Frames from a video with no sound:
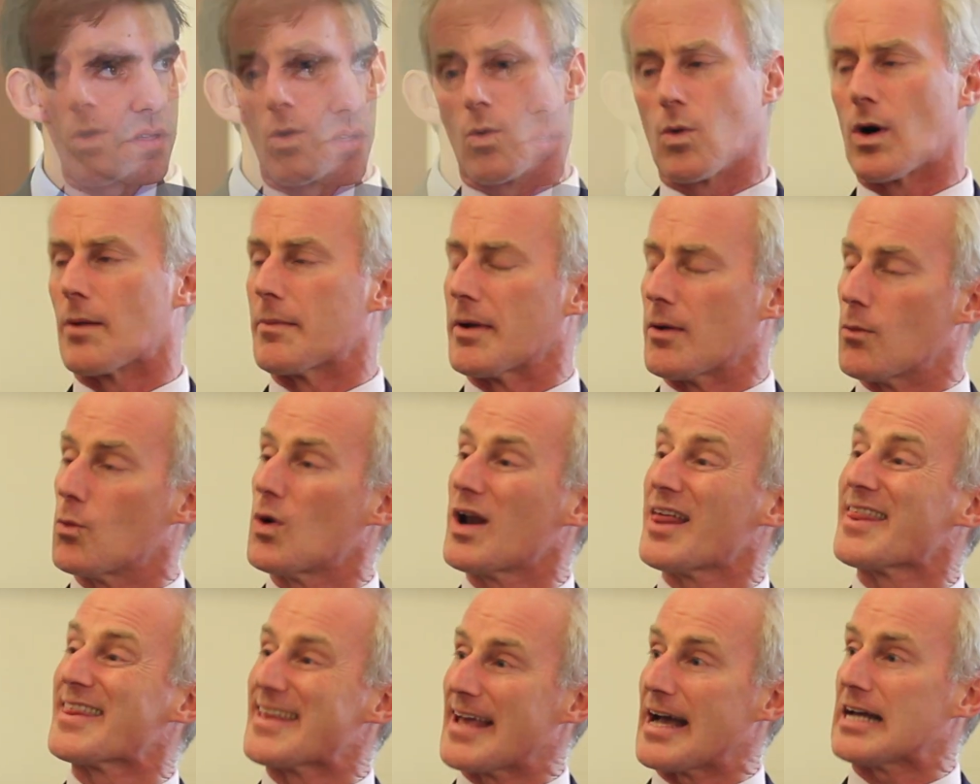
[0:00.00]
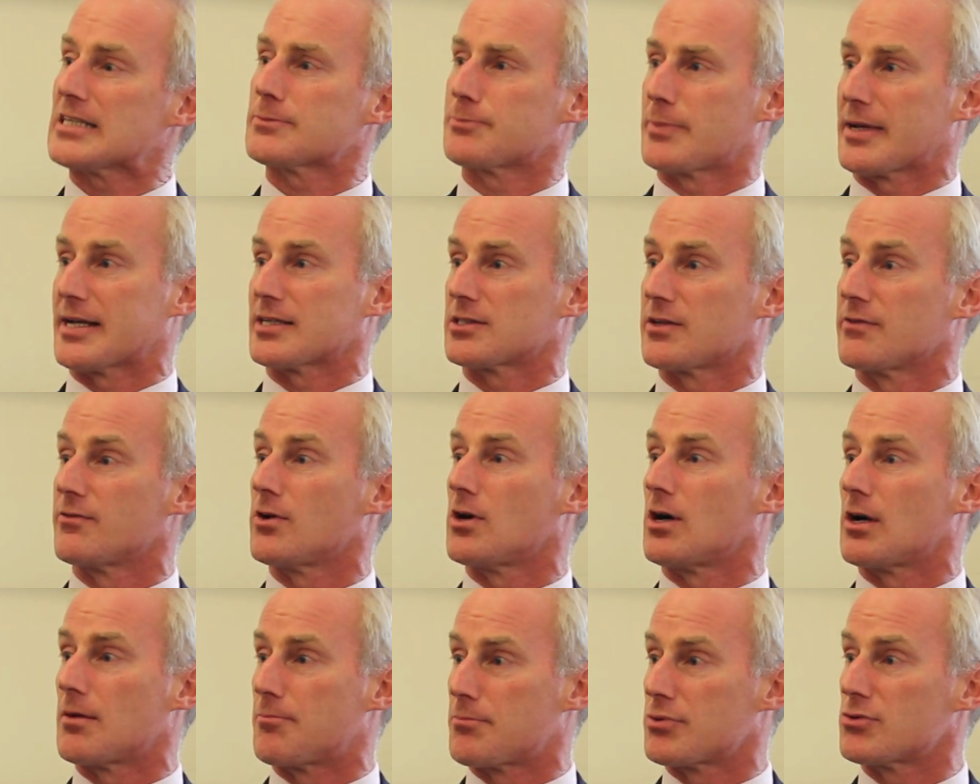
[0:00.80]
Well, I mean, one of the aspects of
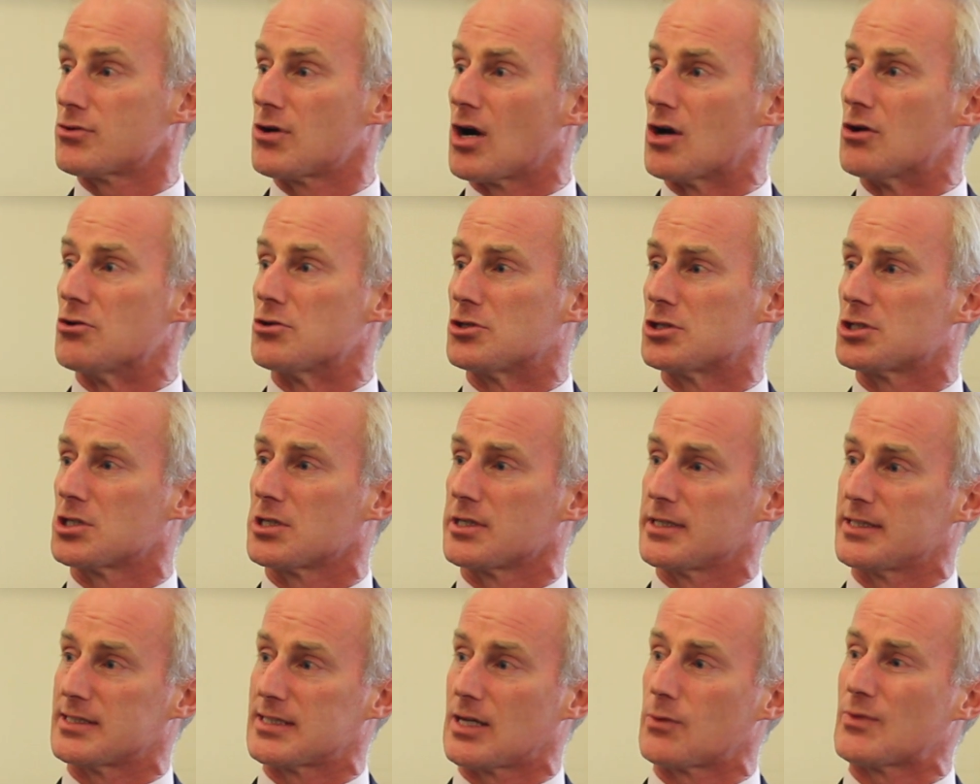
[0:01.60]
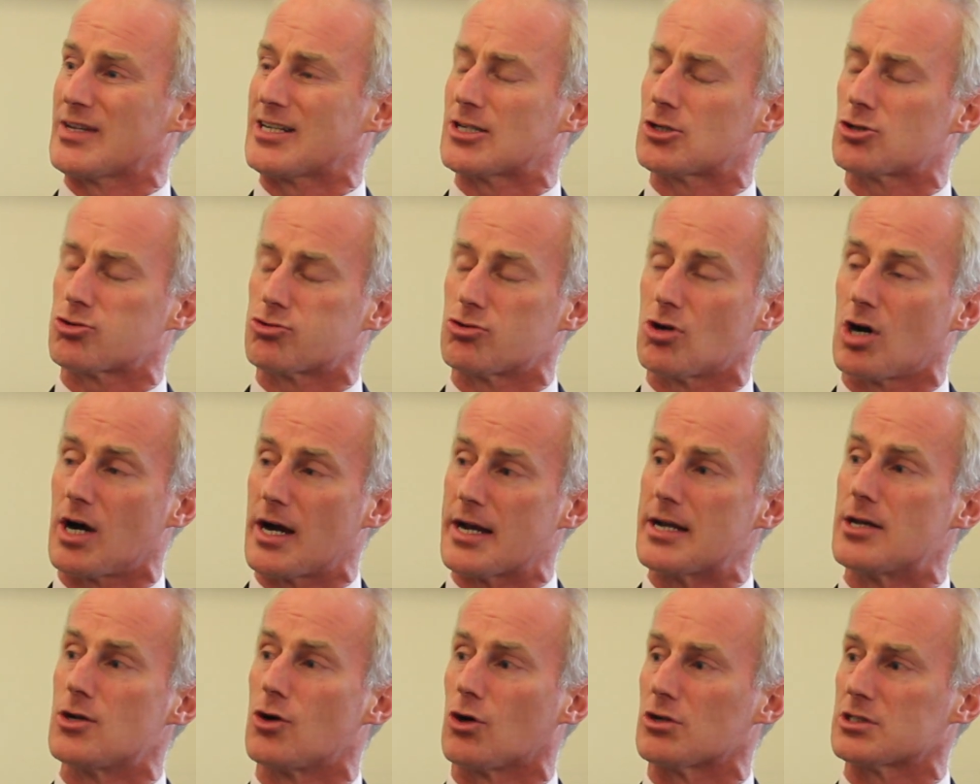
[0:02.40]
our approach is that we
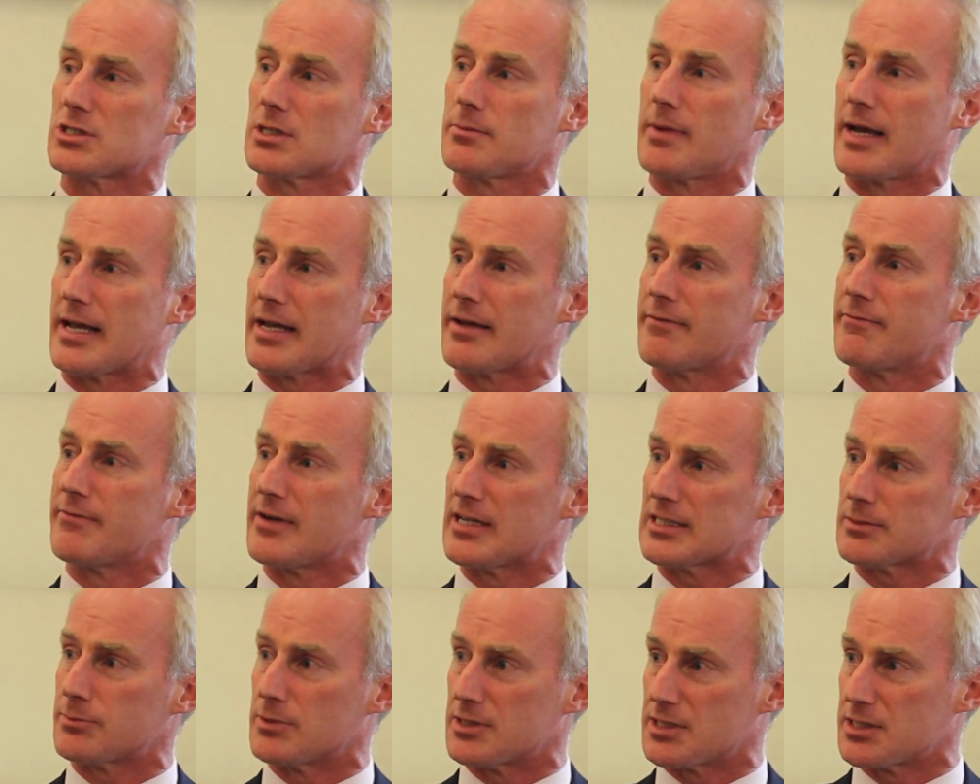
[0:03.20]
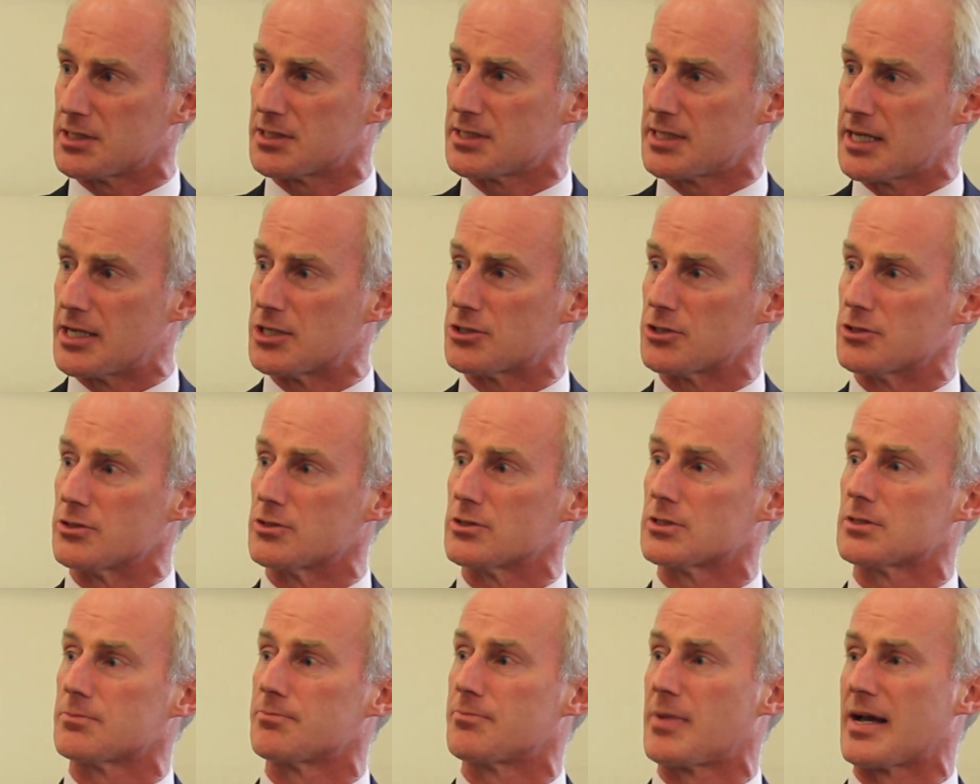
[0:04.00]
try not to make investment
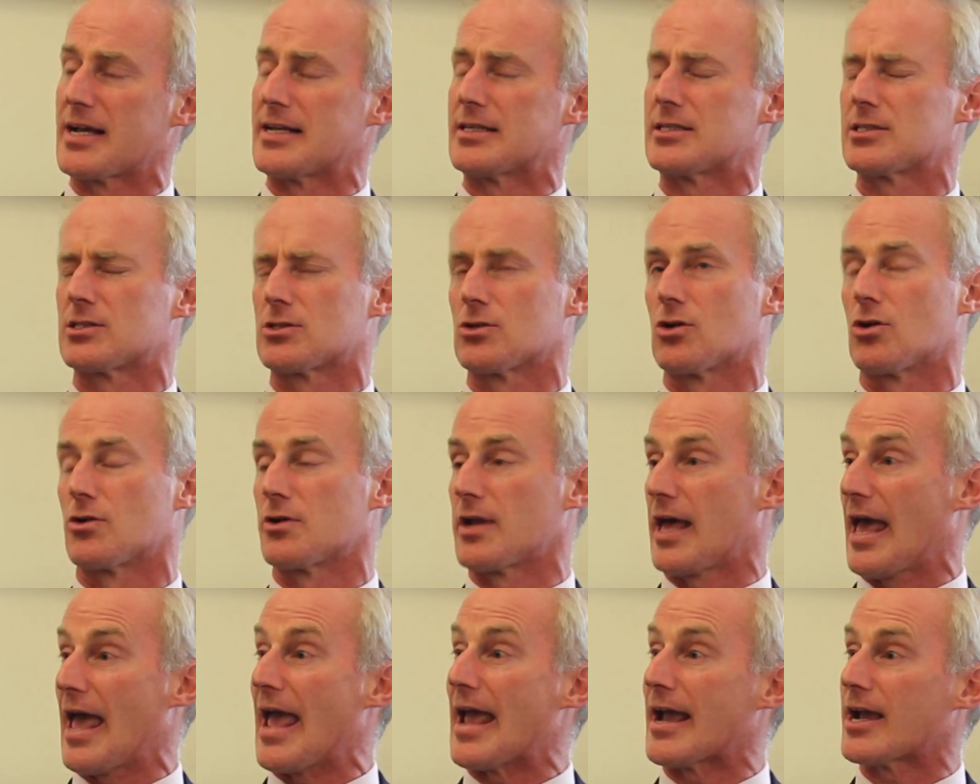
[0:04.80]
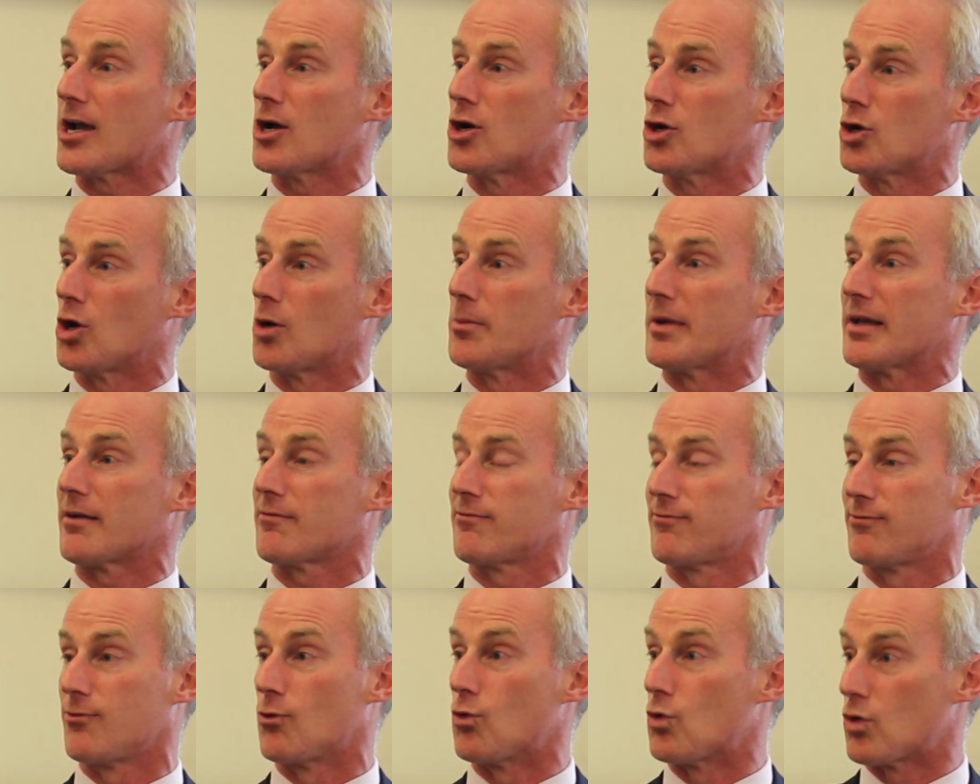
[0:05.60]
decisions based on economic
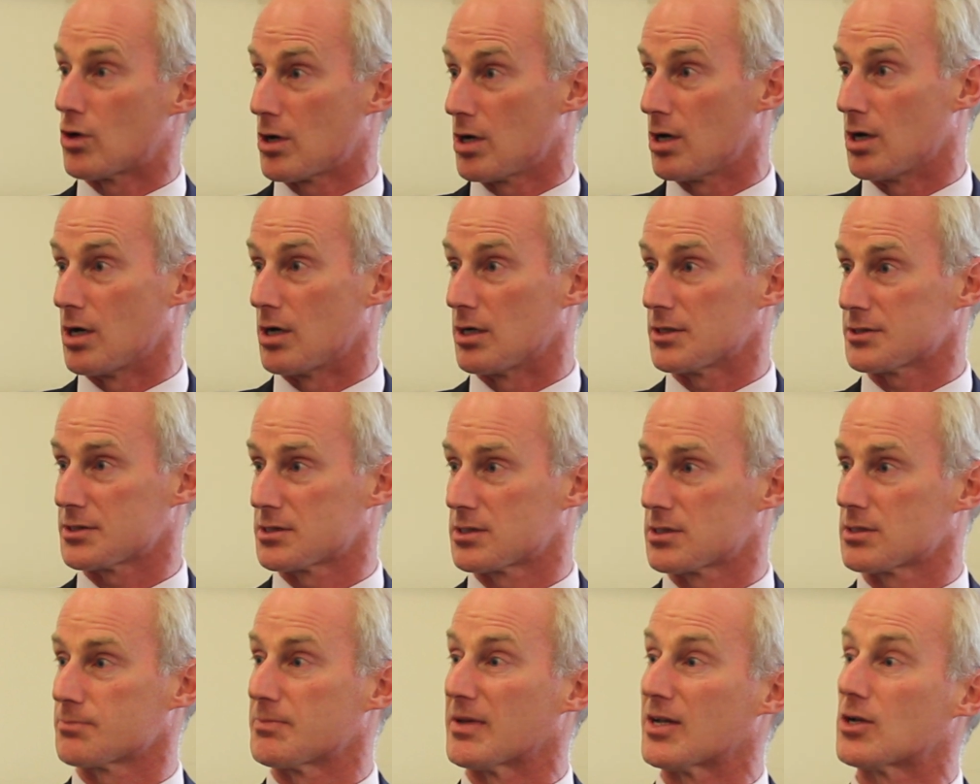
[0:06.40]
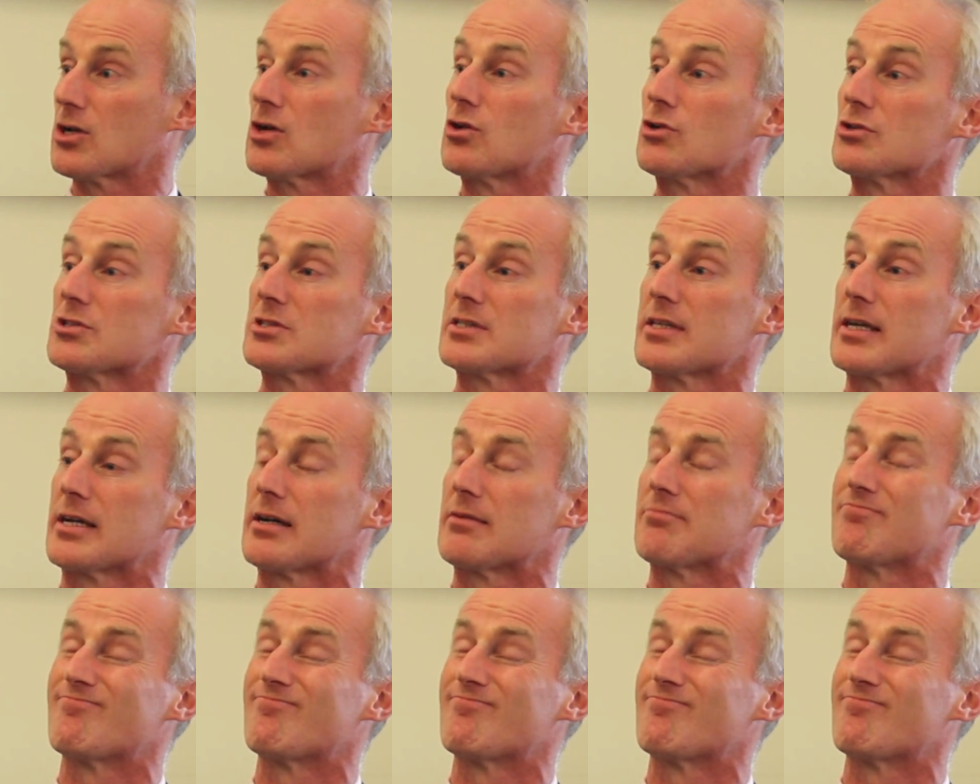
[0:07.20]
forecasts, because